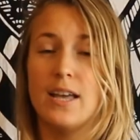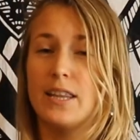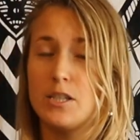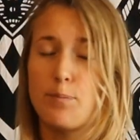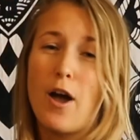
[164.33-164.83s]

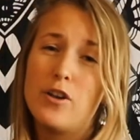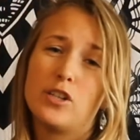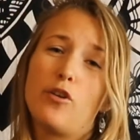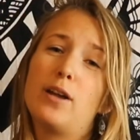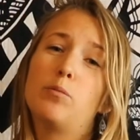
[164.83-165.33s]
These
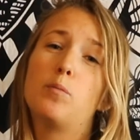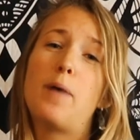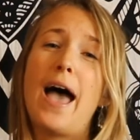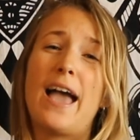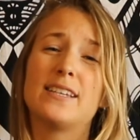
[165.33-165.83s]
biodegradable
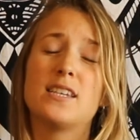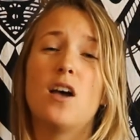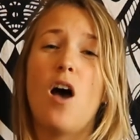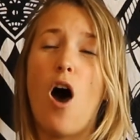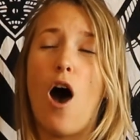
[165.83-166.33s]
bags
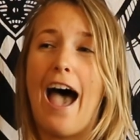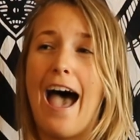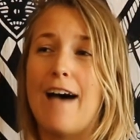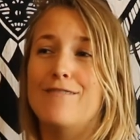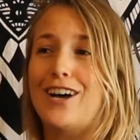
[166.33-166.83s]

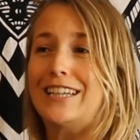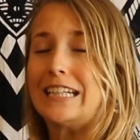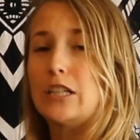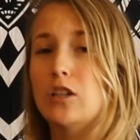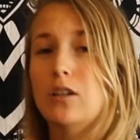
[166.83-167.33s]
have a
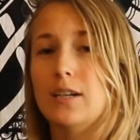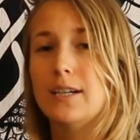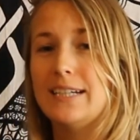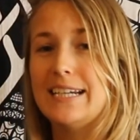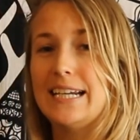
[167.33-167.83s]
little
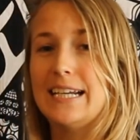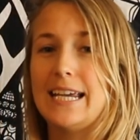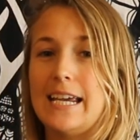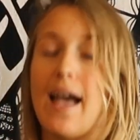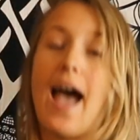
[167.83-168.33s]

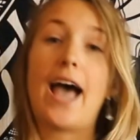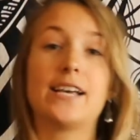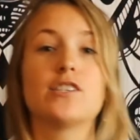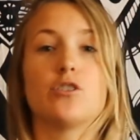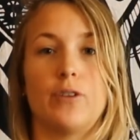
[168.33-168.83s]

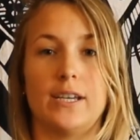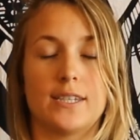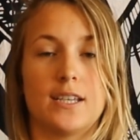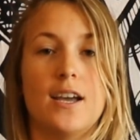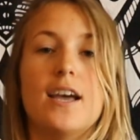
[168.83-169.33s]
asterisk.